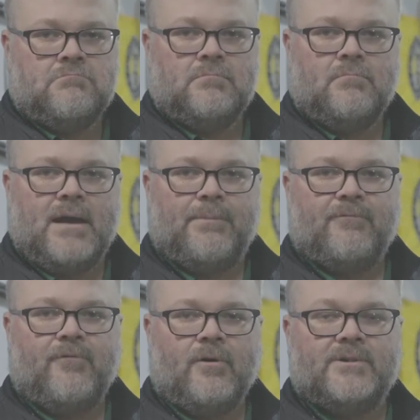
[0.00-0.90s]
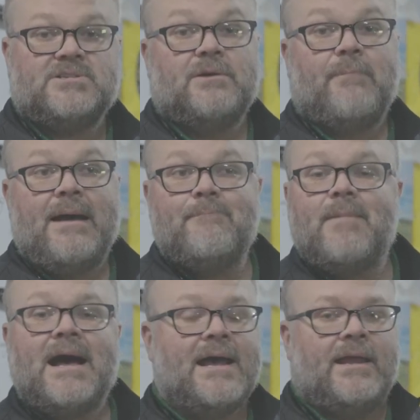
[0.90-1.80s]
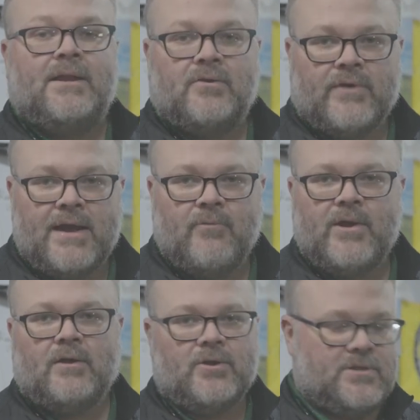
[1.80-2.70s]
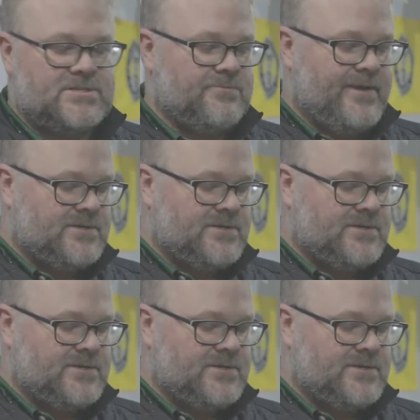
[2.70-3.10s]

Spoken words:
my performance, my mind, right? We all know this is a mental